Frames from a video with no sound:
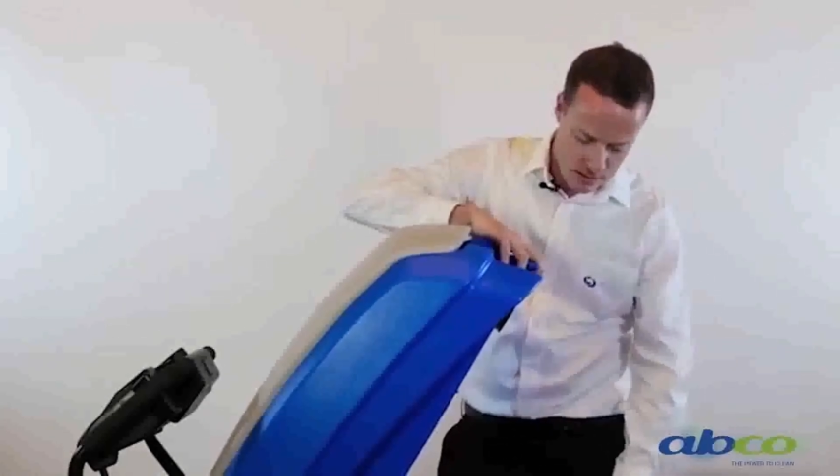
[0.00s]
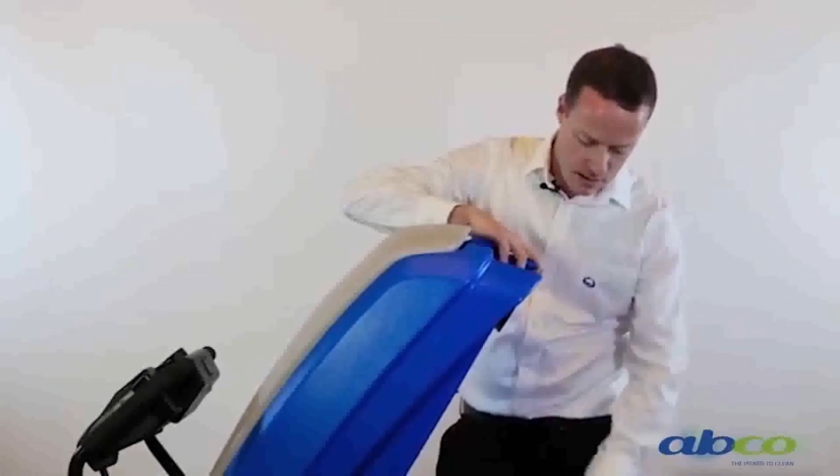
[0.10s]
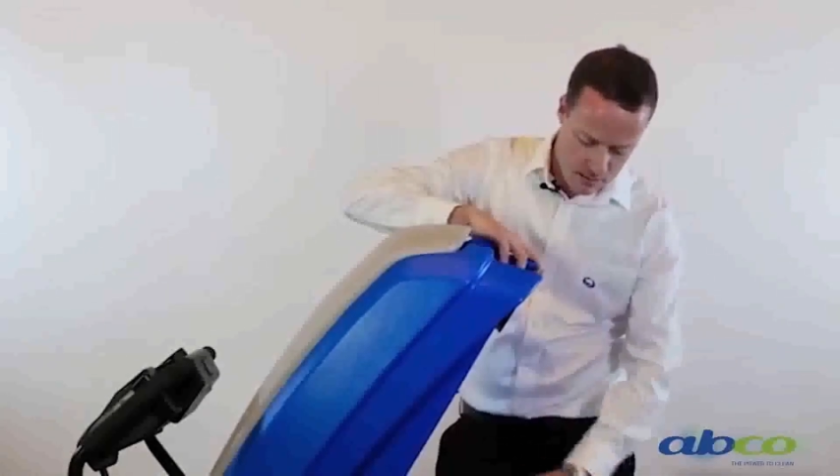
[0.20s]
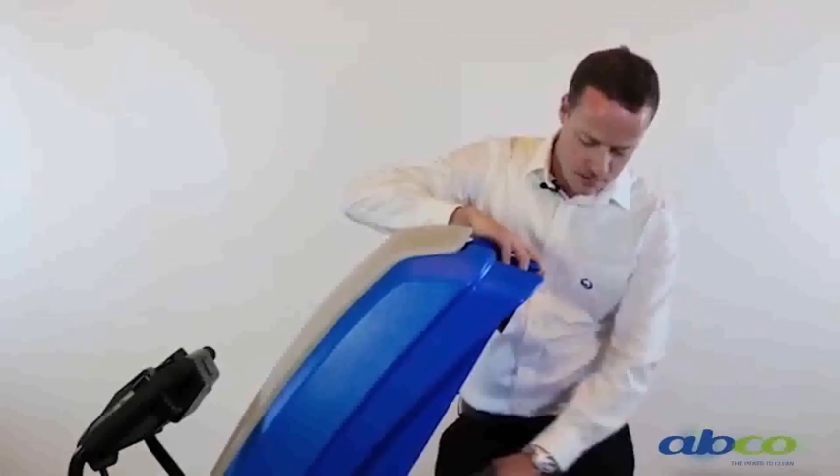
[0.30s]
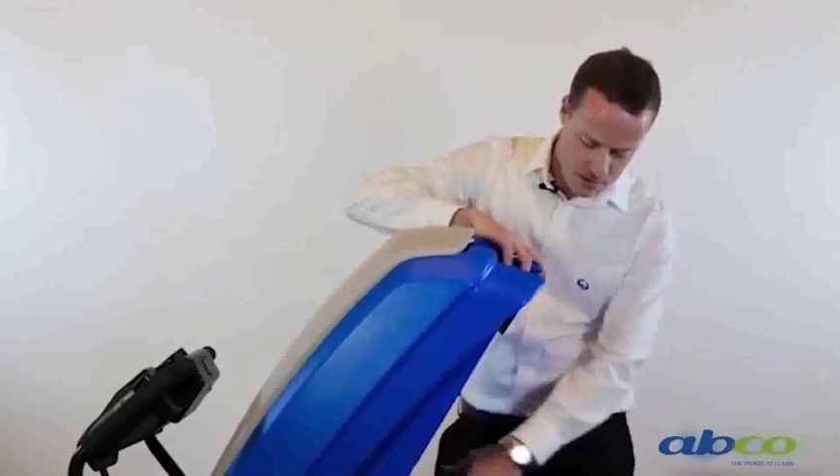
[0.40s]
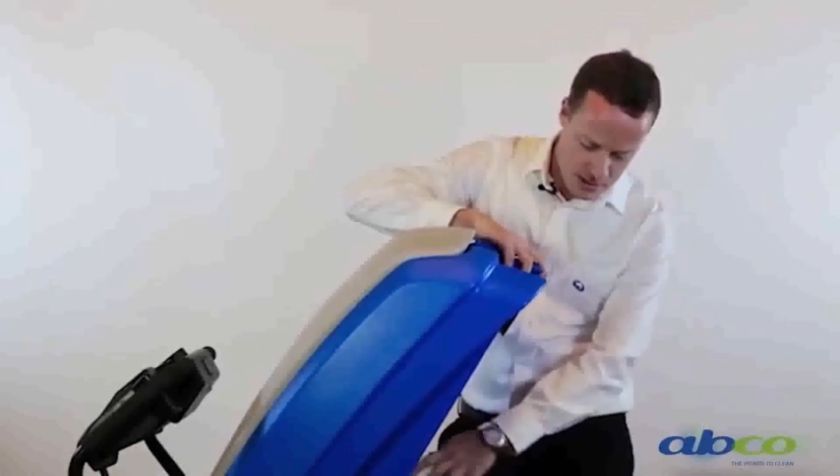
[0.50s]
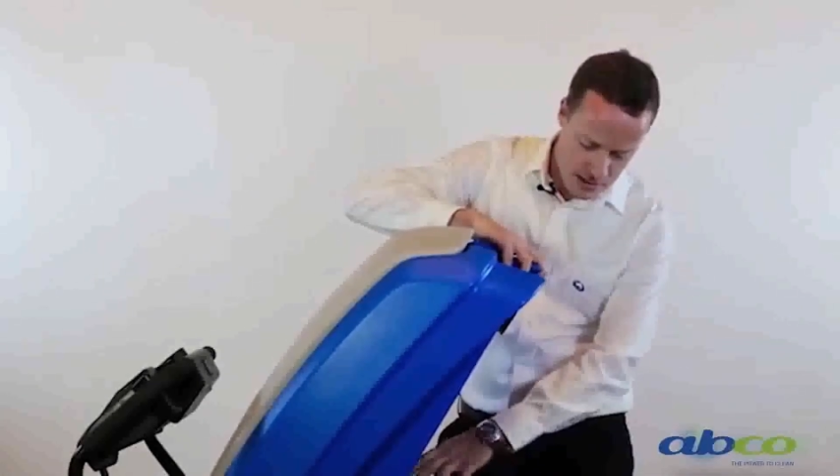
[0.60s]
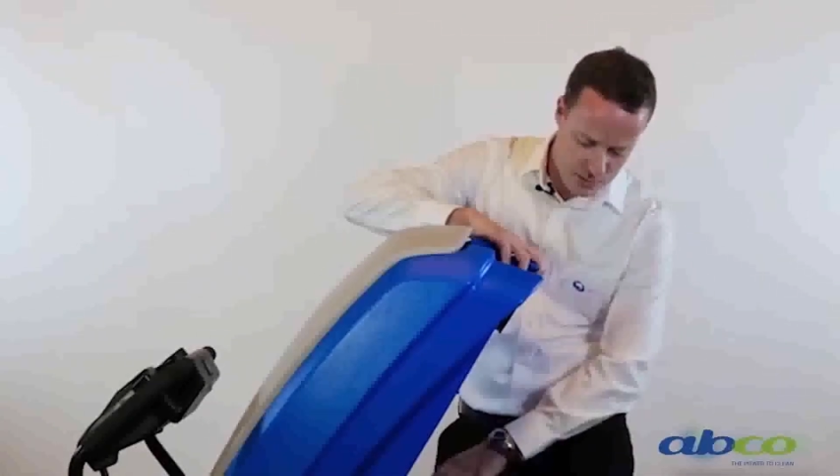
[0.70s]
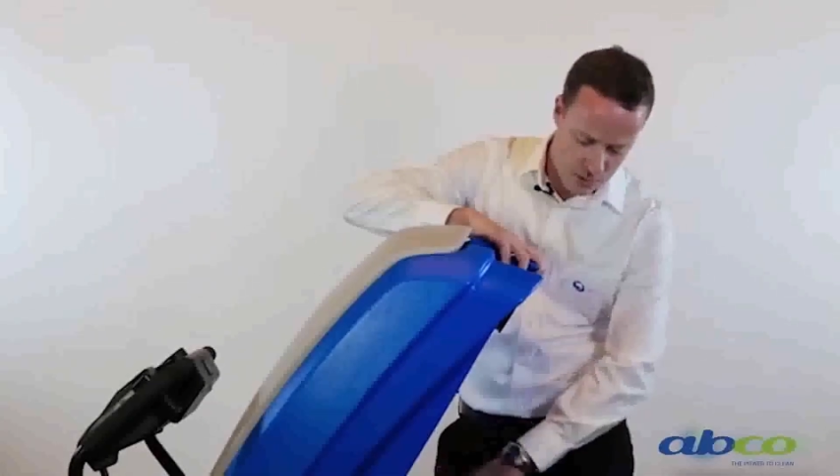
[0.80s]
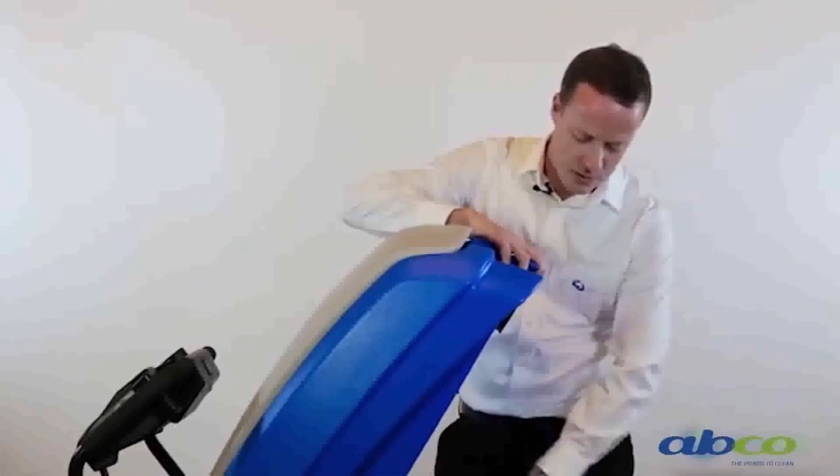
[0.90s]
But this
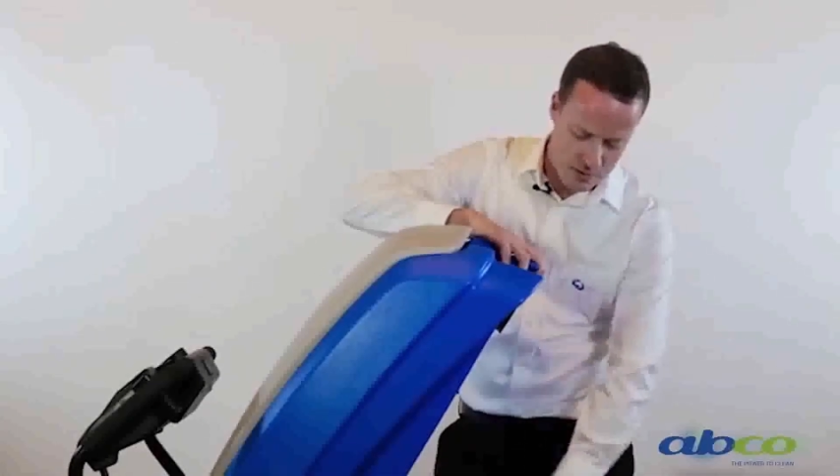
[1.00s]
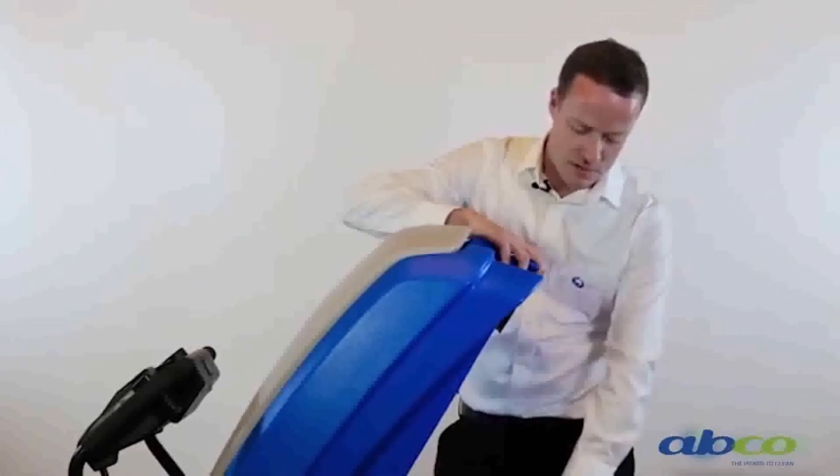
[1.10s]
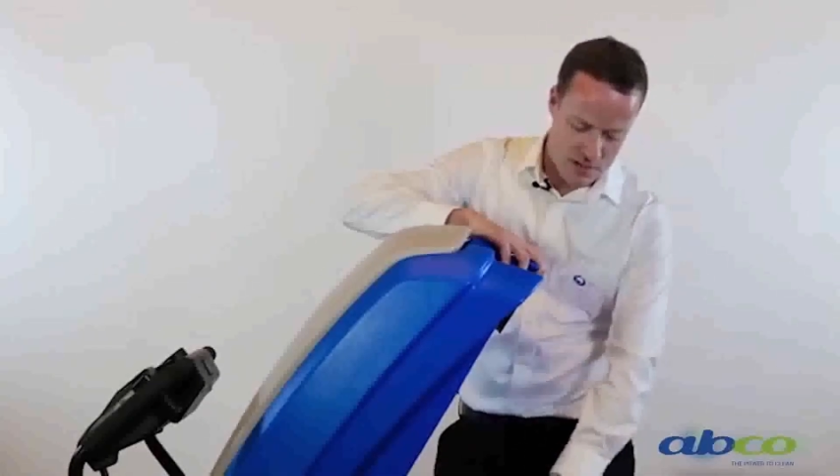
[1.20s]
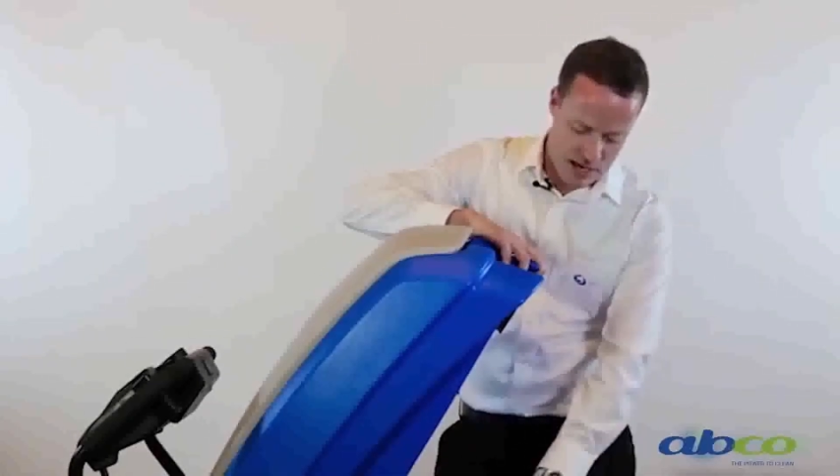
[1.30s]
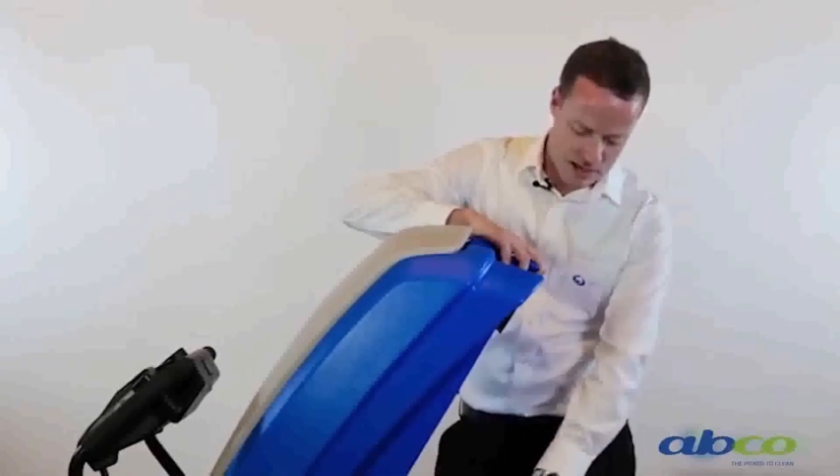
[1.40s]
here is what gives us